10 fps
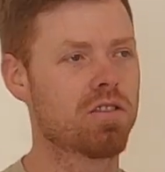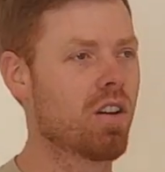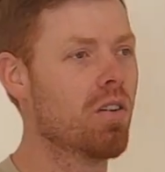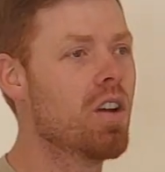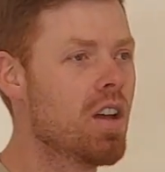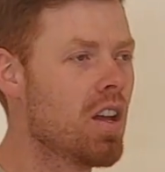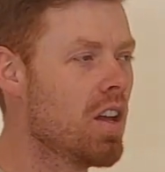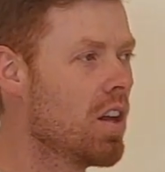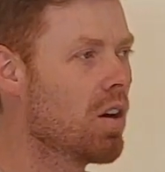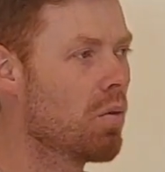So
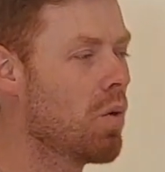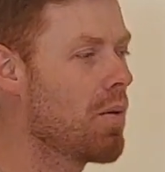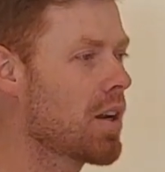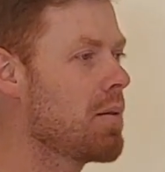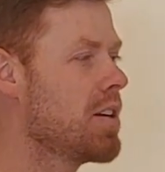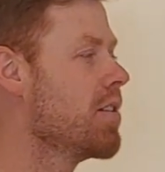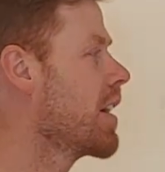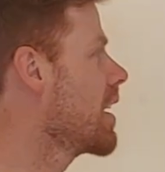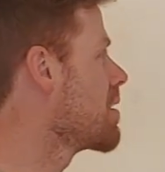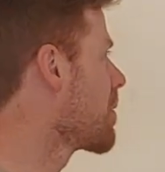what we're going to be
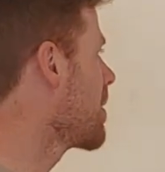doing is we're